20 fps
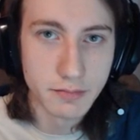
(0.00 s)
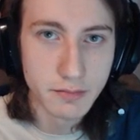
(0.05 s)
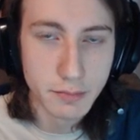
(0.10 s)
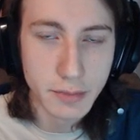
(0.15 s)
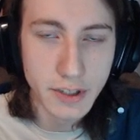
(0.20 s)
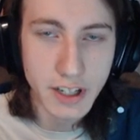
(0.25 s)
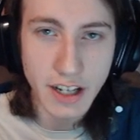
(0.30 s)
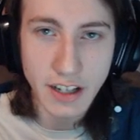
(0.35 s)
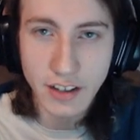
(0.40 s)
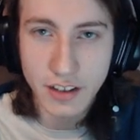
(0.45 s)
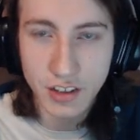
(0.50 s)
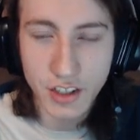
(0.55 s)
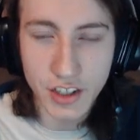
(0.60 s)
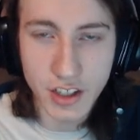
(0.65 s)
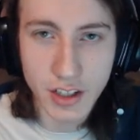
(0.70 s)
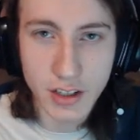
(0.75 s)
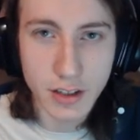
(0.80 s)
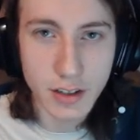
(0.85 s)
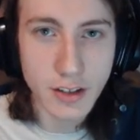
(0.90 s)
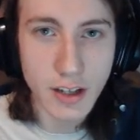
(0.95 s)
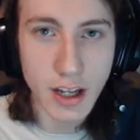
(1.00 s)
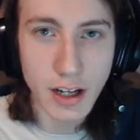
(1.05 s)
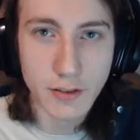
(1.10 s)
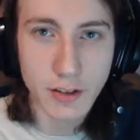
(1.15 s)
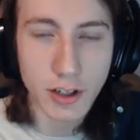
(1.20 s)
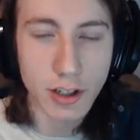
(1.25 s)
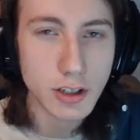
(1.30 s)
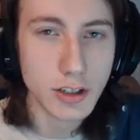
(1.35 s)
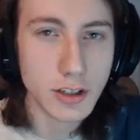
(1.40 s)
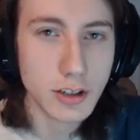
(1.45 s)
beginning of the league. Never.
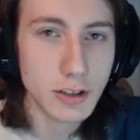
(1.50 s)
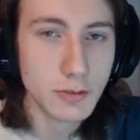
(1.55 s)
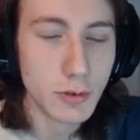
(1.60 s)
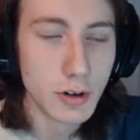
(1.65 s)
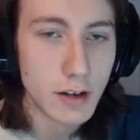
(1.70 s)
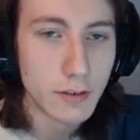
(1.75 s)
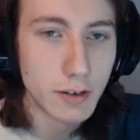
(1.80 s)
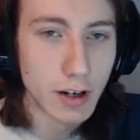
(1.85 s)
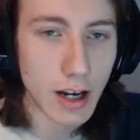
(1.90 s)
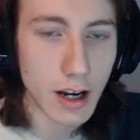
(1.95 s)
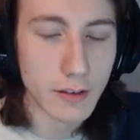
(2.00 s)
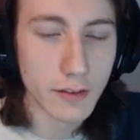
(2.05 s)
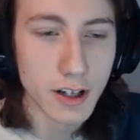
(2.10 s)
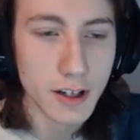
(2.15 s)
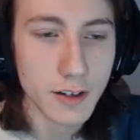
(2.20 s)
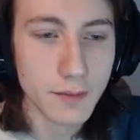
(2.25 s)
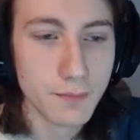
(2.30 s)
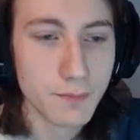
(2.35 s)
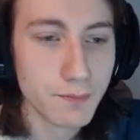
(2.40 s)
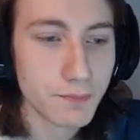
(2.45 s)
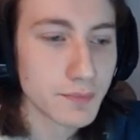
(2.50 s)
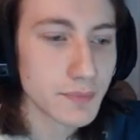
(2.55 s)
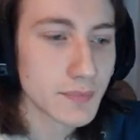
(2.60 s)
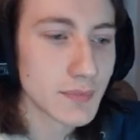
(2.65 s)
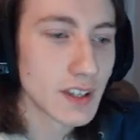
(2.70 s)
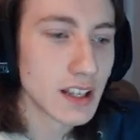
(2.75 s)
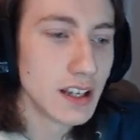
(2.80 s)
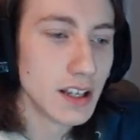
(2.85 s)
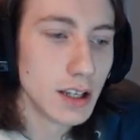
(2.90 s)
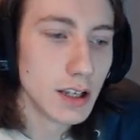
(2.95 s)
You won't ever have that.
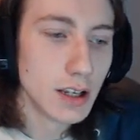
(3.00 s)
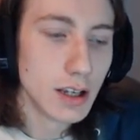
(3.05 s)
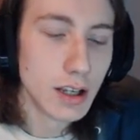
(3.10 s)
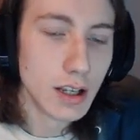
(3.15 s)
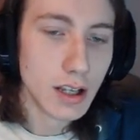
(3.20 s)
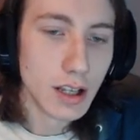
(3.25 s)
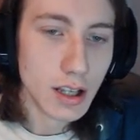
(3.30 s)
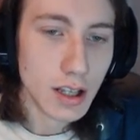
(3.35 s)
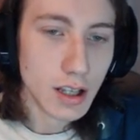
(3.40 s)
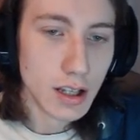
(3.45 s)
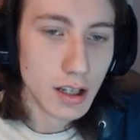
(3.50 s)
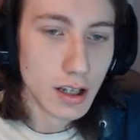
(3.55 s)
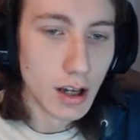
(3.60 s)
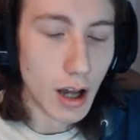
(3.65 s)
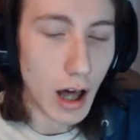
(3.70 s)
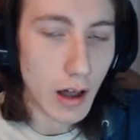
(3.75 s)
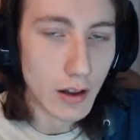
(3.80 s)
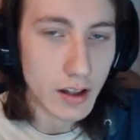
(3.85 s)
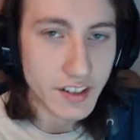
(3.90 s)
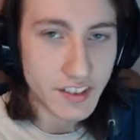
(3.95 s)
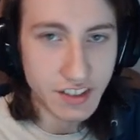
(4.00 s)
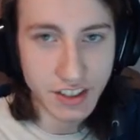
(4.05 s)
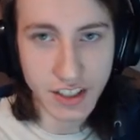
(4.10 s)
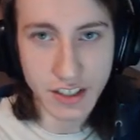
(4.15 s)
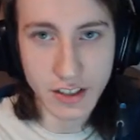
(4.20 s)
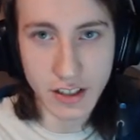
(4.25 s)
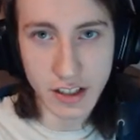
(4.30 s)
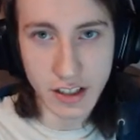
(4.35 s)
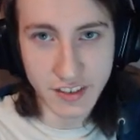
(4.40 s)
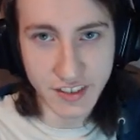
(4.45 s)
Unless you
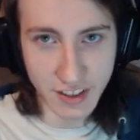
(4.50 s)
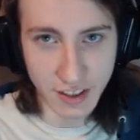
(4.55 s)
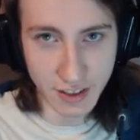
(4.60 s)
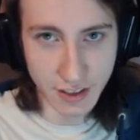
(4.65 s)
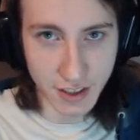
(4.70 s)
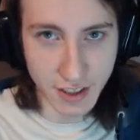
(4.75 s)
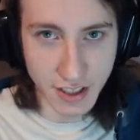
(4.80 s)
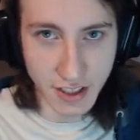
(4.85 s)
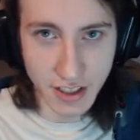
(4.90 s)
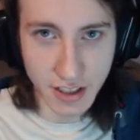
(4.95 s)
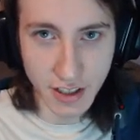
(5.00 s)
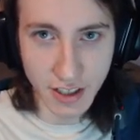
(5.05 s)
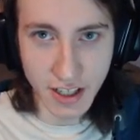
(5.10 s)
get insanely lucky and get like a